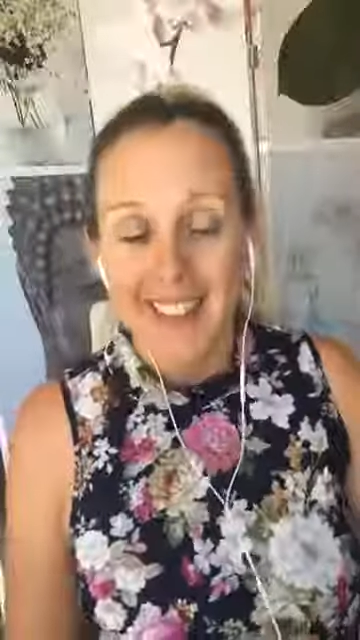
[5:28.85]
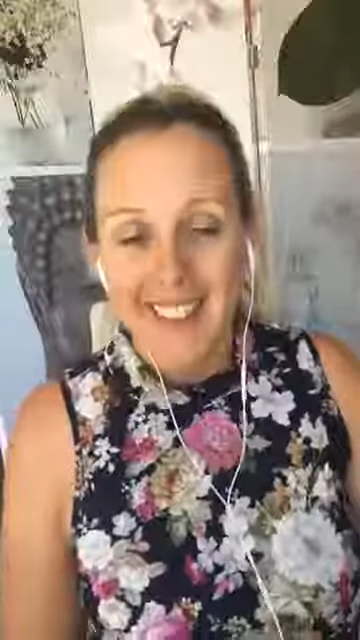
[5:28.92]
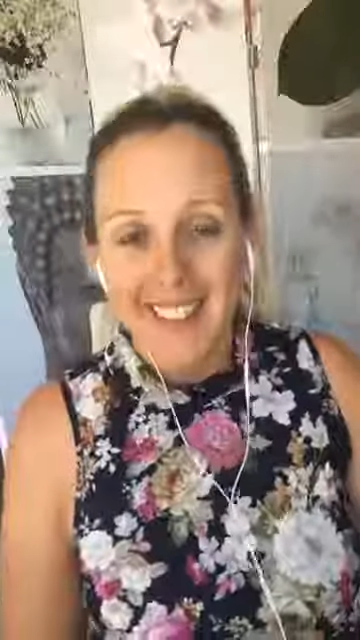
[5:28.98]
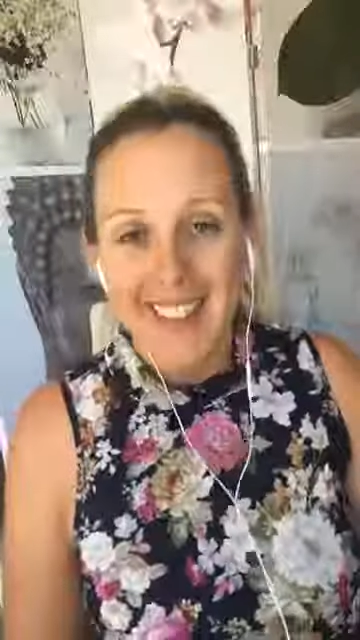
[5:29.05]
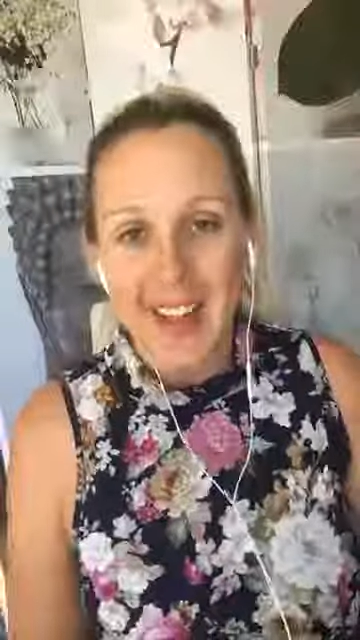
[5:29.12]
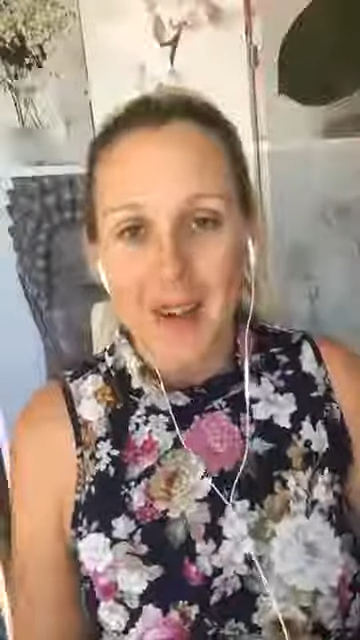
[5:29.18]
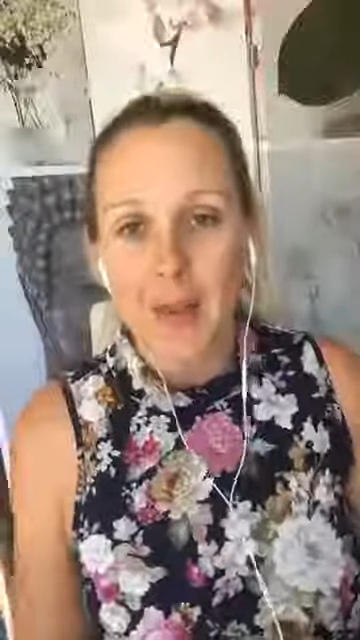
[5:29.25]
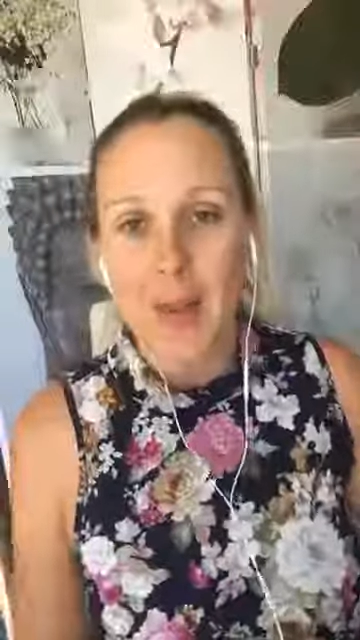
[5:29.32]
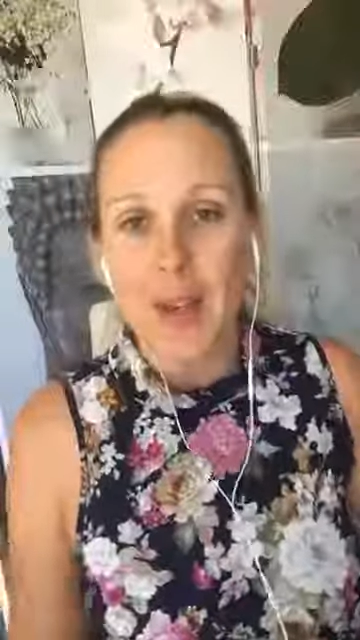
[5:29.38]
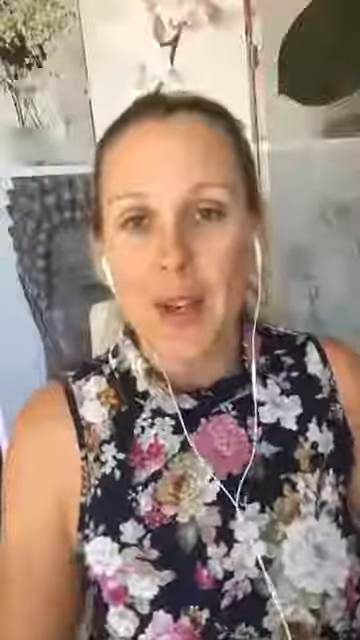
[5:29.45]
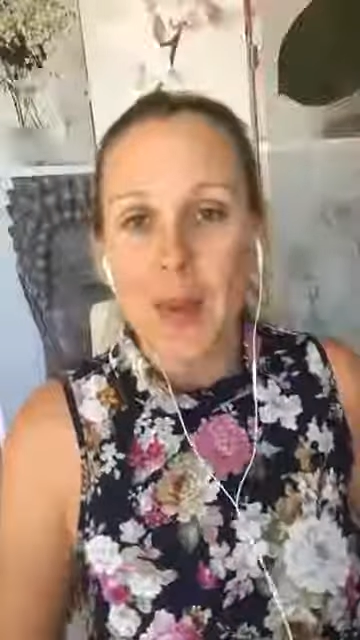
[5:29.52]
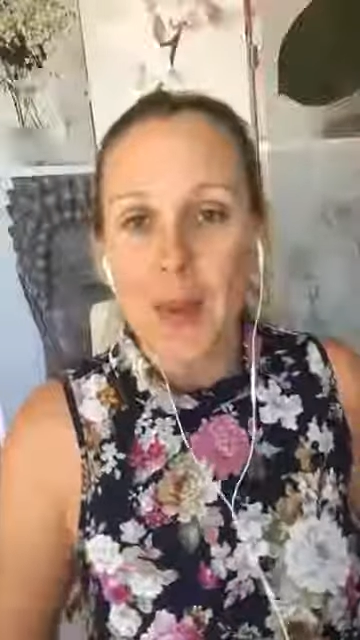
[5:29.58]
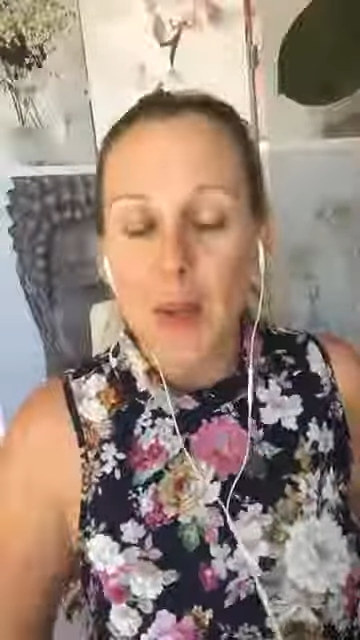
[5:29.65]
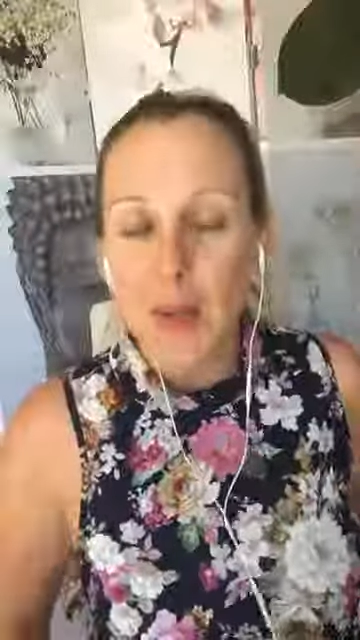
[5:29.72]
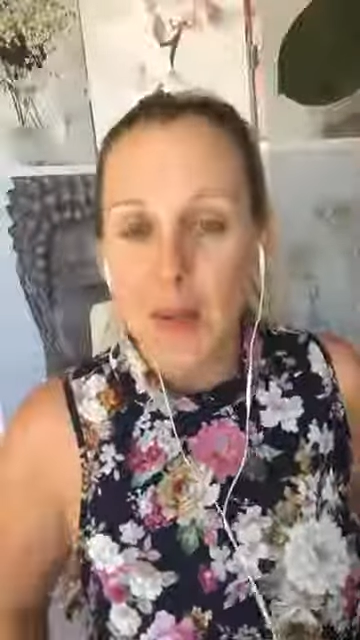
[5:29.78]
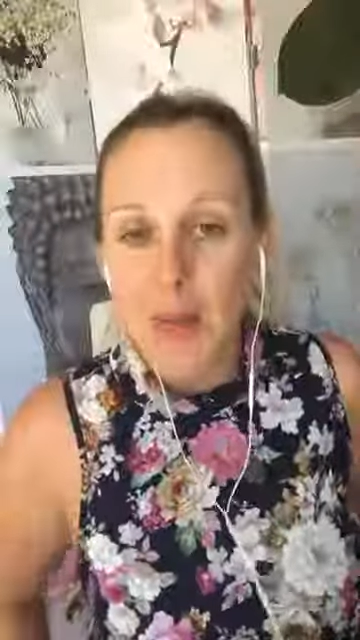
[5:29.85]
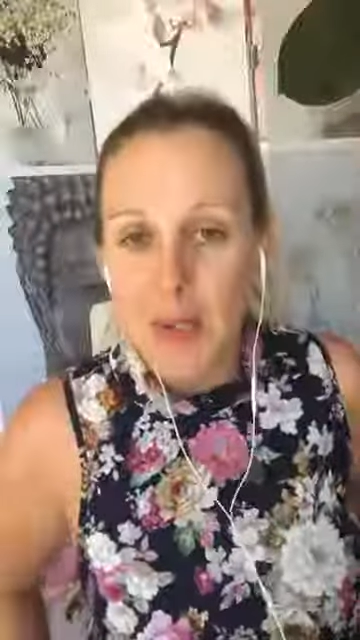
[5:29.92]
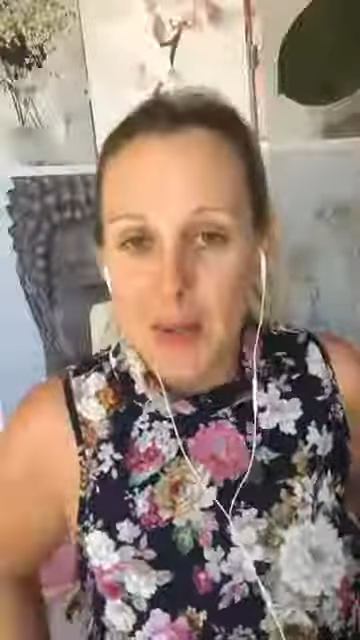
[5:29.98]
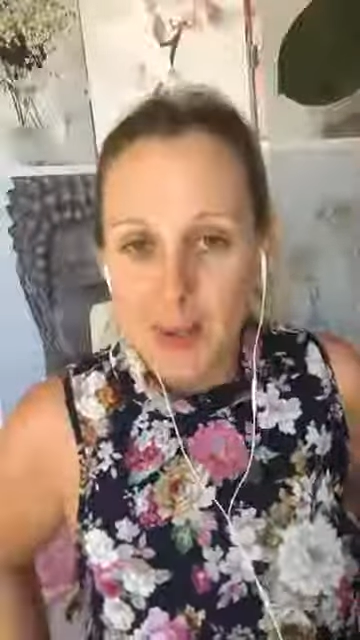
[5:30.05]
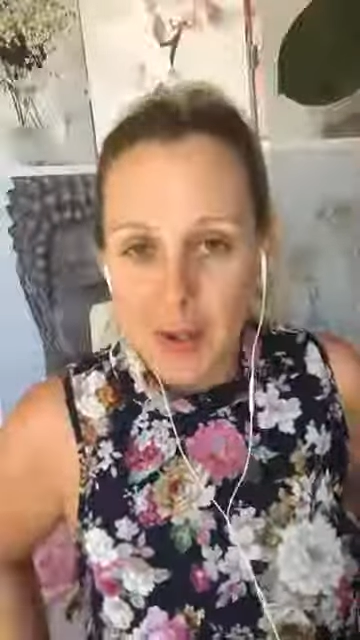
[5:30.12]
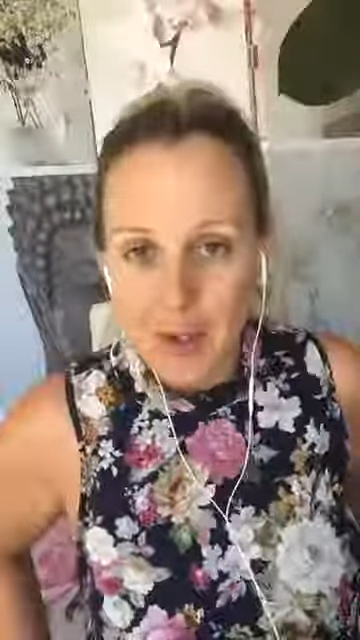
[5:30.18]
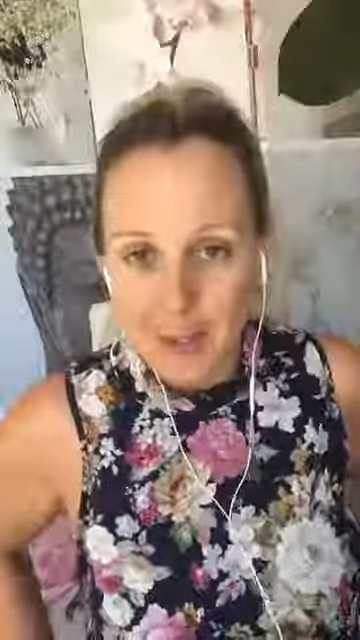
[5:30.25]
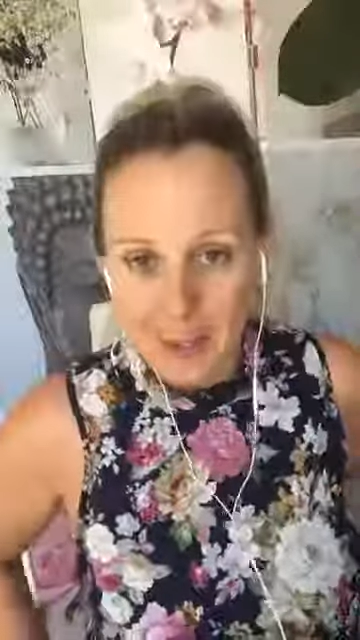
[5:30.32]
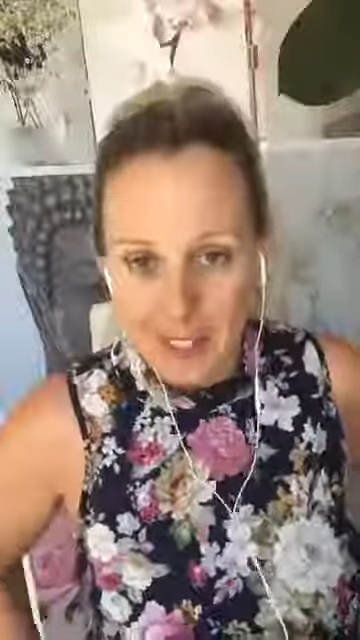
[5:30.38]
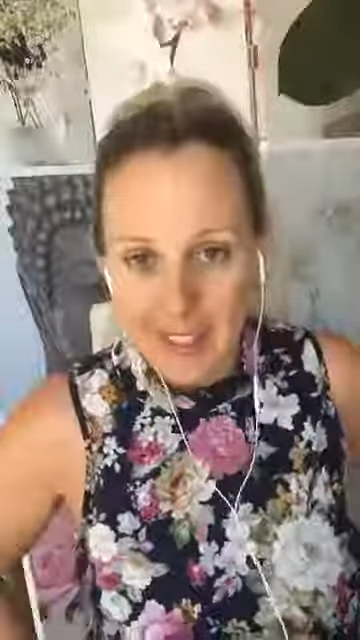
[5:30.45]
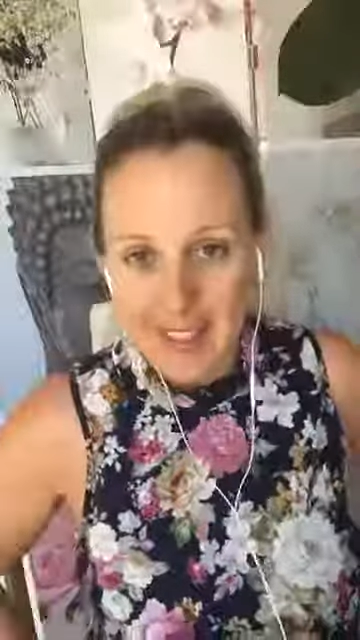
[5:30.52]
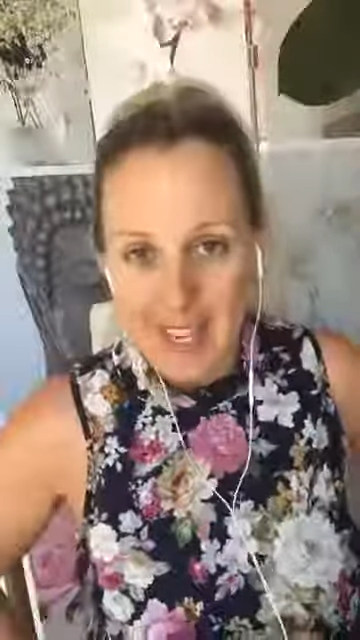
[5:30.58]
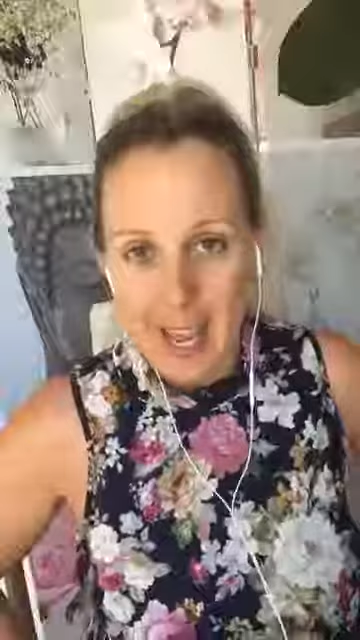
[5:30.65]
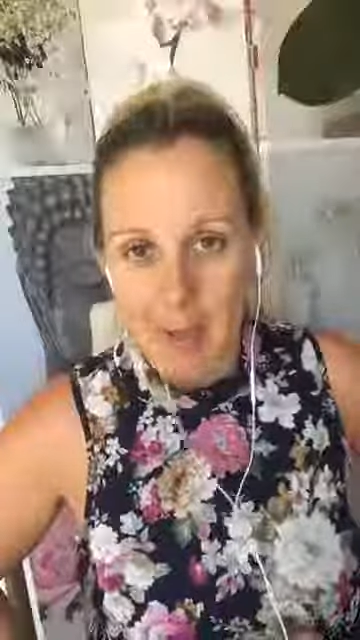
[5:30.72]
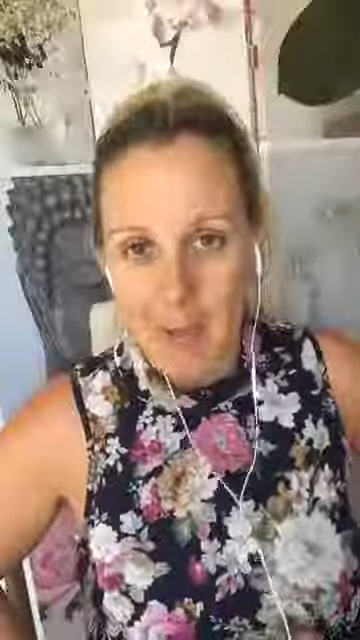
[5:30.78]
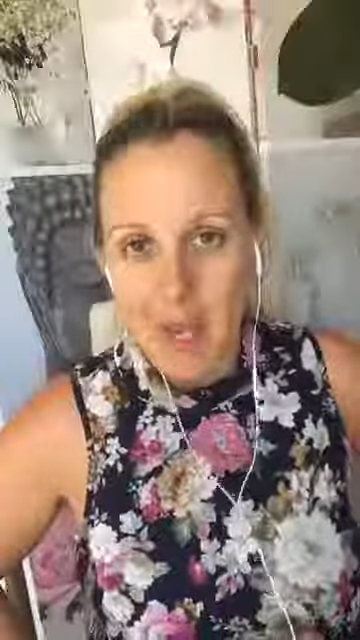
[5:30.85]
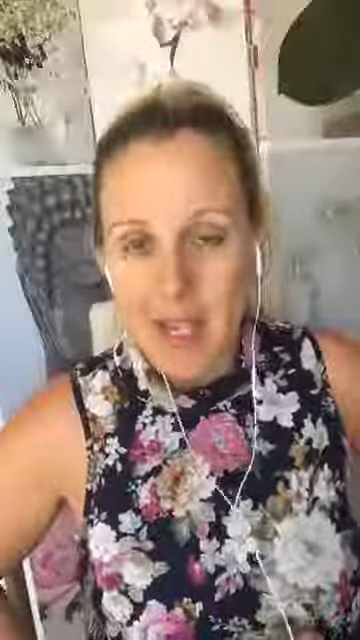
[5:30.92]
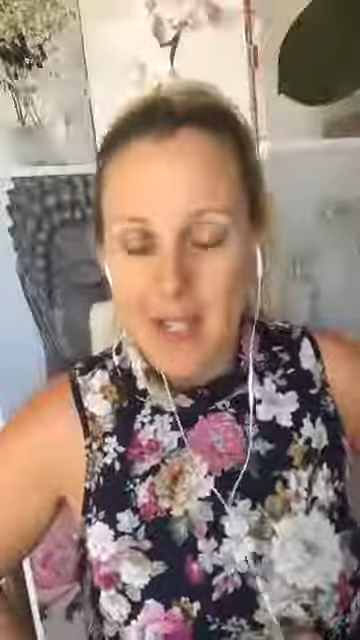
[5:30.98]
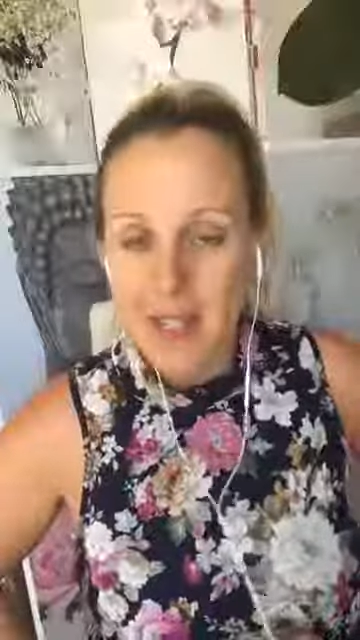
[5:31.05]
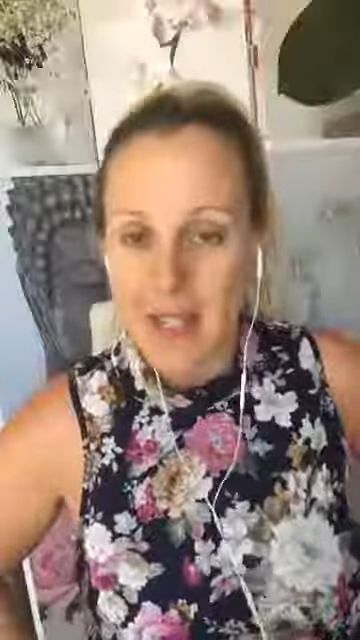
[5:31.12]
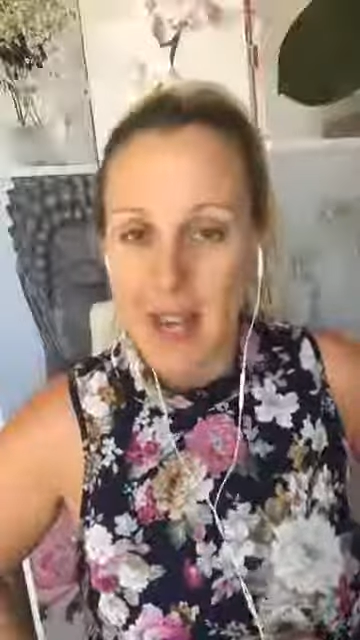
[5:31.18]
Now, we're going to be using reflex hammers.